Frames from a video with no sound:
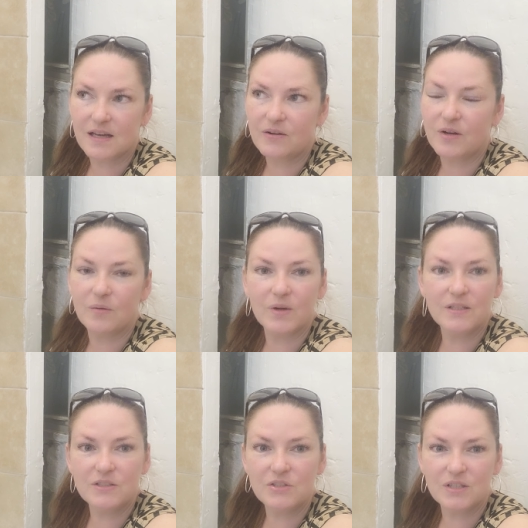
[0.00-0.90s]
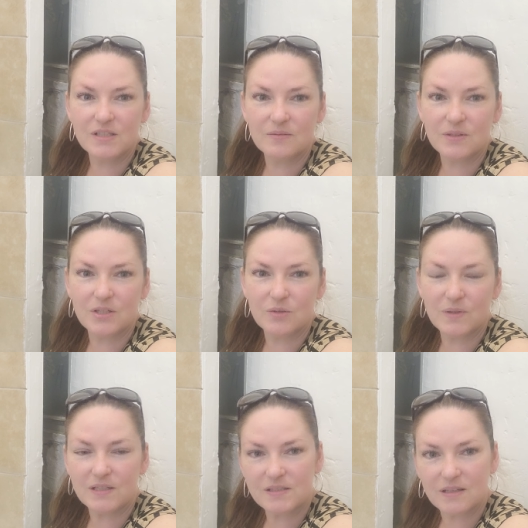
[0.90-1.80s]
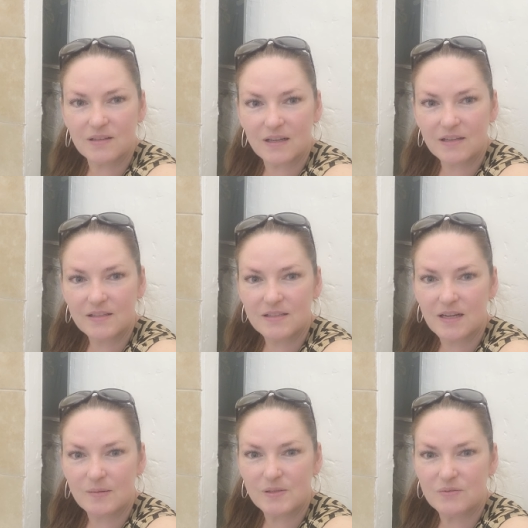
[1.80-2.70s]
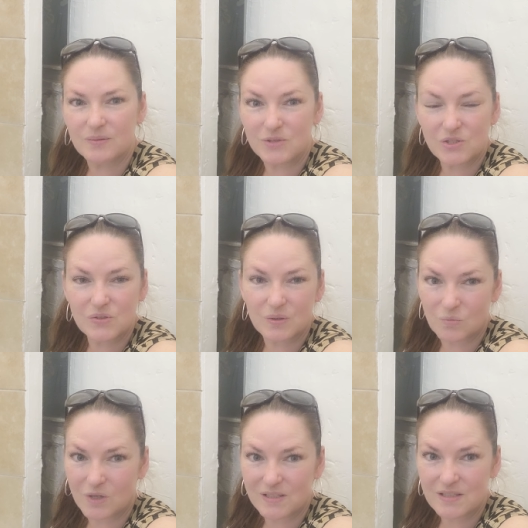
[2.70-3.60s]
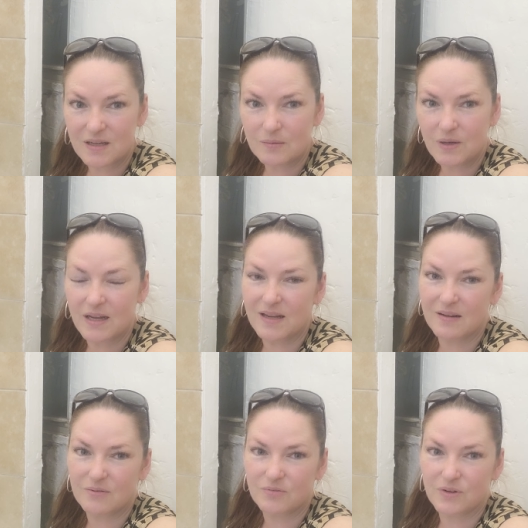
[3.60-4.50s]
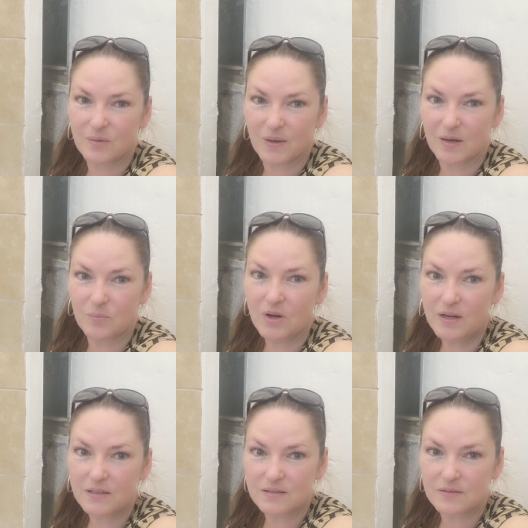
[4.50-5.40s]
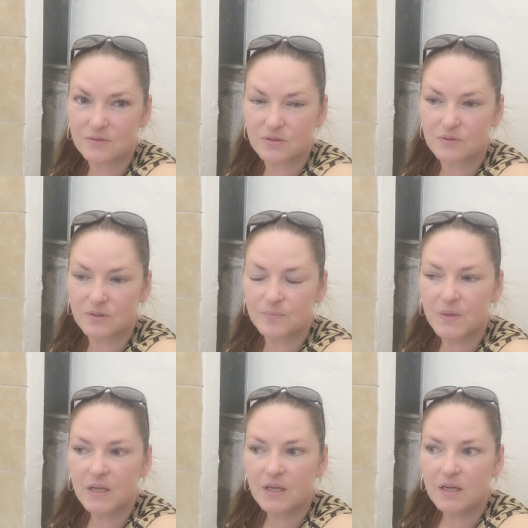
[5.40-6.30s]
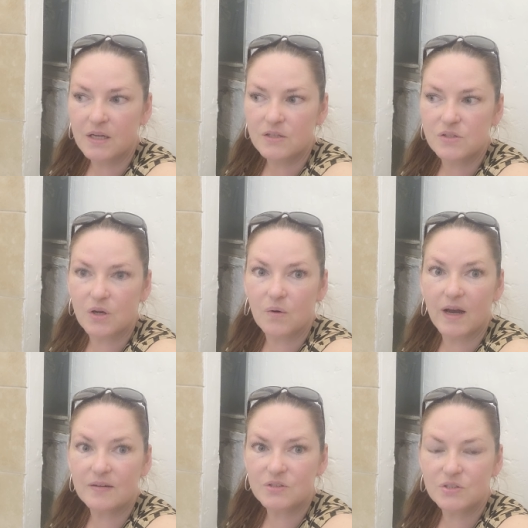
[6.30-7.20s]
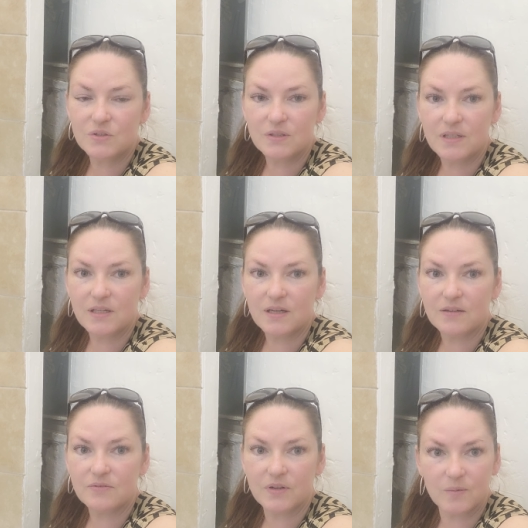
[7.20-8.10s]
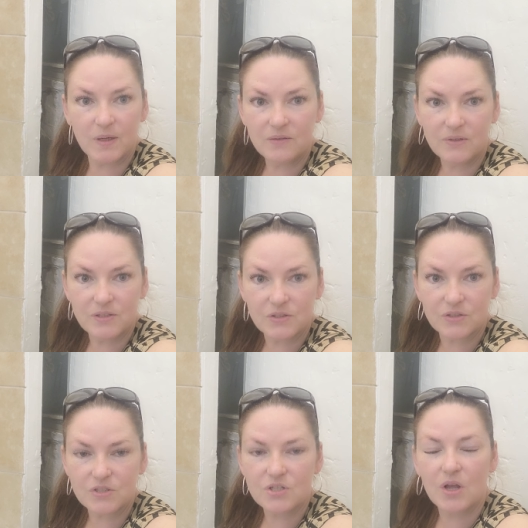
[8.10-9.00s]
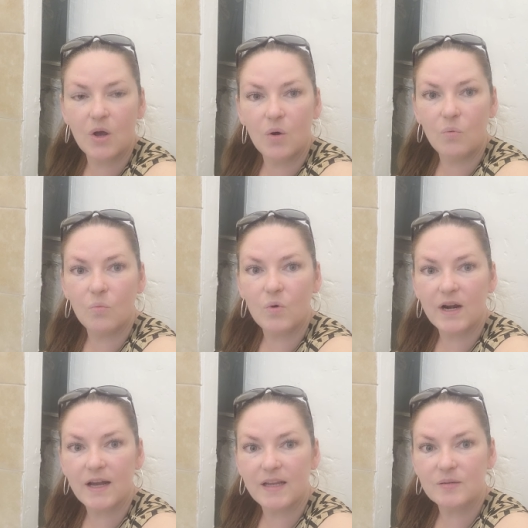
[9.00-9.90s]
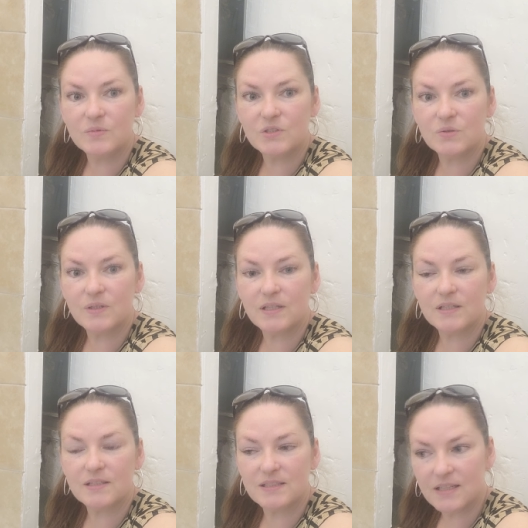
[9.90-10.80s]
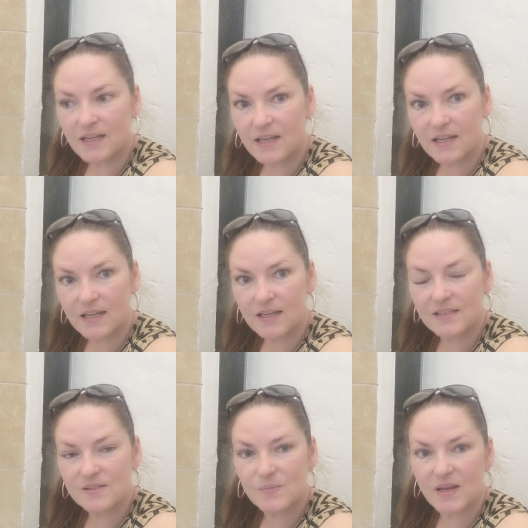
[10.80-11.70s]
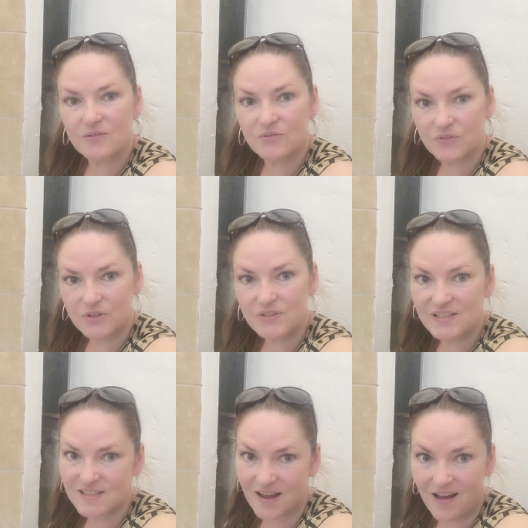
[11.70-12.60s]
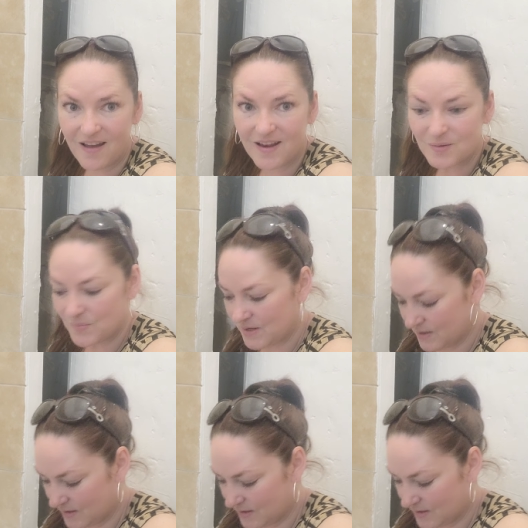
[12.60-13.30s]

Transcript: don't know, I wanted to try something new because a lot of the times if I'm just doing one tub, I have a fair amount of products left over. So after doing a fair amount of research, what I am doing today is my first time